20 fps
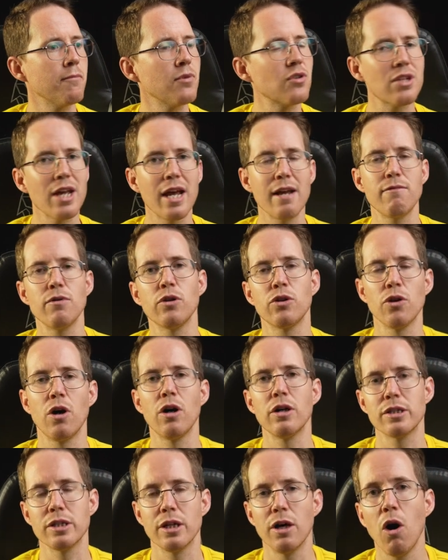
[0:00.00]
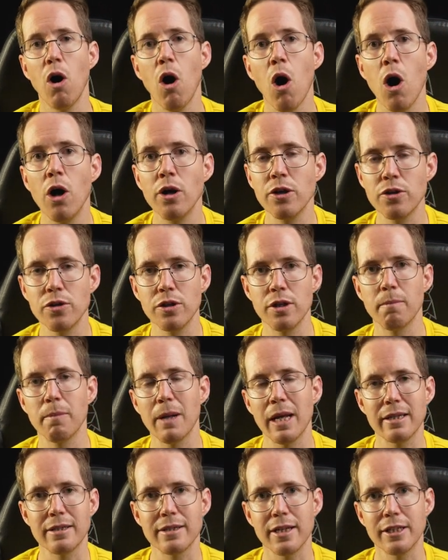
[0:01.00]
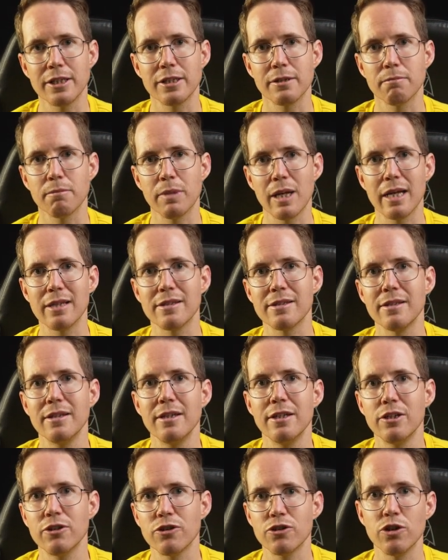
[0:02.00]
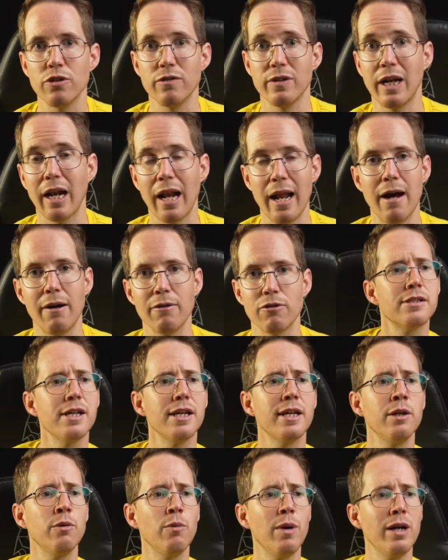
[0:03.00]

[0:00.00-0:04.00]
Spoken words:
save your data onto the PlayStation Plus server cloud. Second